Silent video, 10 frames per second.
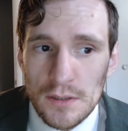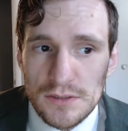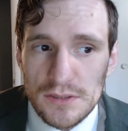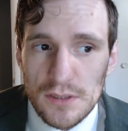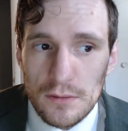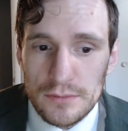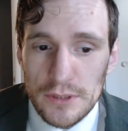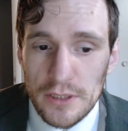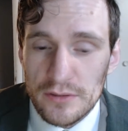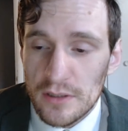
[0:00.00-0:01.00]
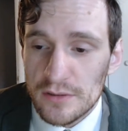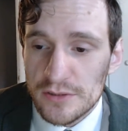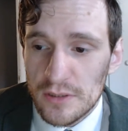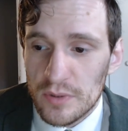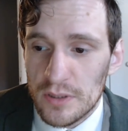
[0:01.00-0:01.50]
So, Donald
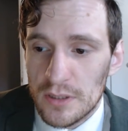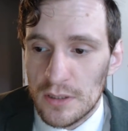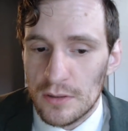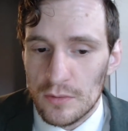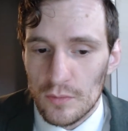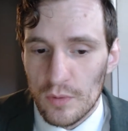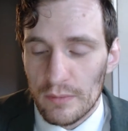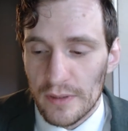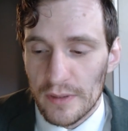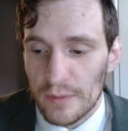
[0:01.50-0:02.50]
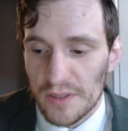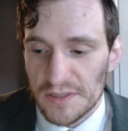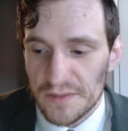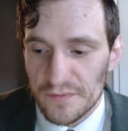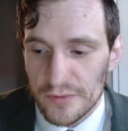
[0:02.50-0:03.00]
Trump will probably be
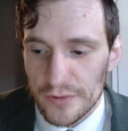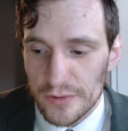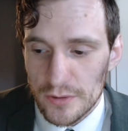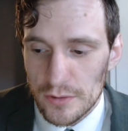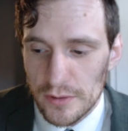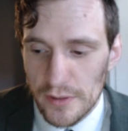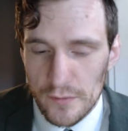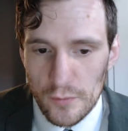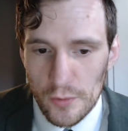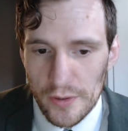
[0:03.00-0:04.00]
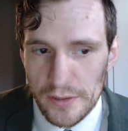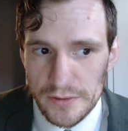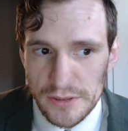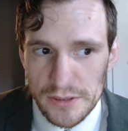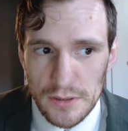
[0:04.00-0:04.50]
president for another 4
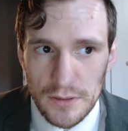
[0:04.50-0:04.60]
years.